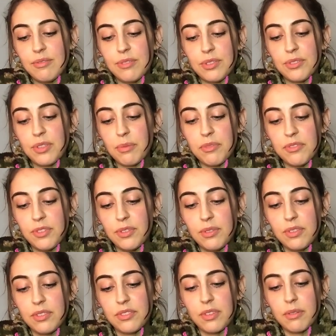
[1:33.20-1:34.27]
For some of you,
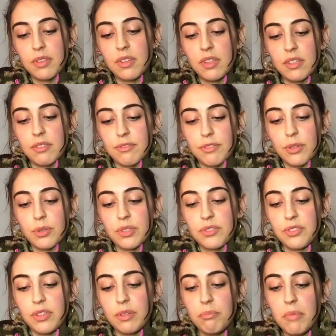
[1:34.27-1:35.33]
there's something that you're
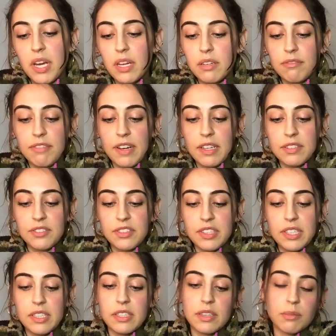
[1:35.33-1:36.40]
focused on
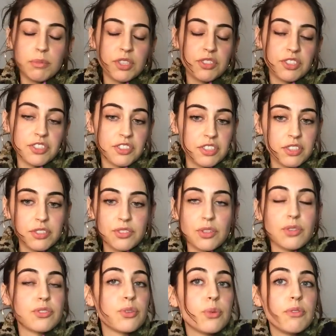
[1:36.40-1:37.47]
manifesting. The Magician is
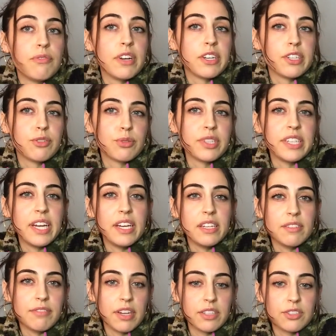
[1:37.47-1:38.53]
also a very
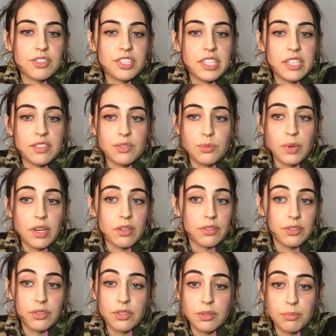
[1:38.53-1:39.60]
creative energy as well.
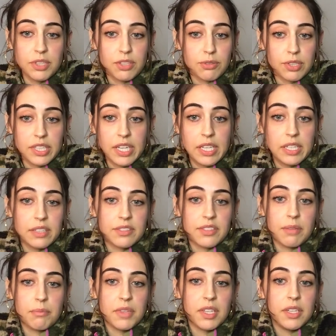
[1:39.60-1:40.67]
You could be creating
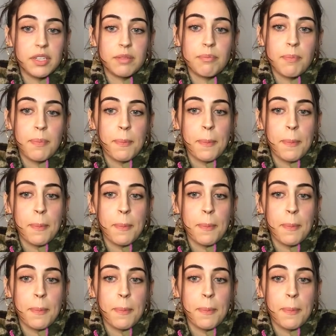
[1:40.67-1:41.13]
something.